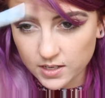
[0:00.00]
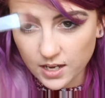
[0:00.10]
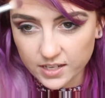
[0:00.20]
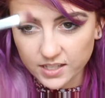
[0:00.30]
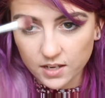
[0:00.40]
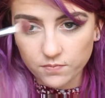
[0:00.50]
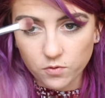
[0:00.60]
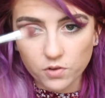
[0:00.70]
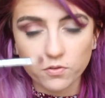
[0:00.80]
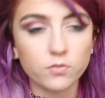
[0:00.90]
Yes,
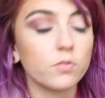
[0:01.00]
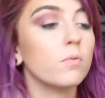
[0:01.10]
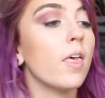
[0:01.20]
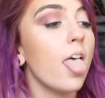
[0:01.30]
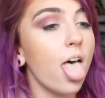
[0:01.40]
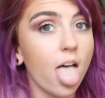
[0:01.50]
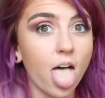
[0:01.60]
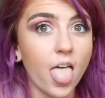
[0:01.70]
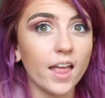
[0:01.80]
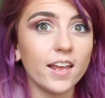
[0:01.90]

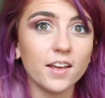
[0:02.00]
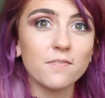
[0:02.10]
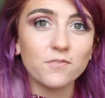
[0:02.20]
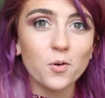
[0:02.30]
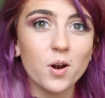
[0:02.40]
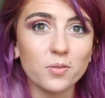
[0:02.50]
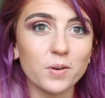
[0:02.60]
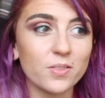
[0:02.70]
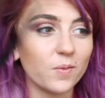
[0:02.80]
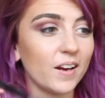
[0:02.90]

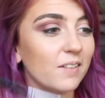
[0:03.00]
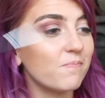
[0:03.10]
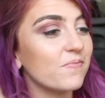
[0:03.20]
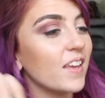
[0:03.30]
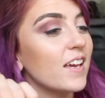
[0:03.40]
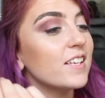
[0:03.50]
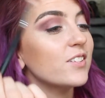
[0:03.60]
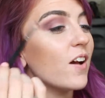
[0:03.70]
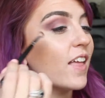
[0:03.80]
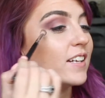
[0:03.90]
M433.
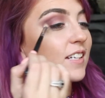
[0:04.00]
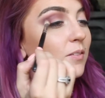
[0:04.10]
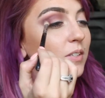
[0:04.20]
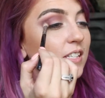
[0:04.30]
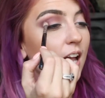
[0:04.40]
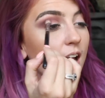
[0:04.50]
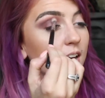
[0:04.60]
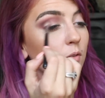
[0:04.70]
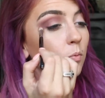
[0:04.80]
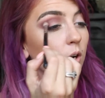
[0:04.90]
So all I did was
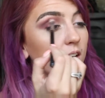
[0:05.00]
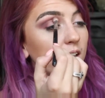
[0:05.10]
kind of work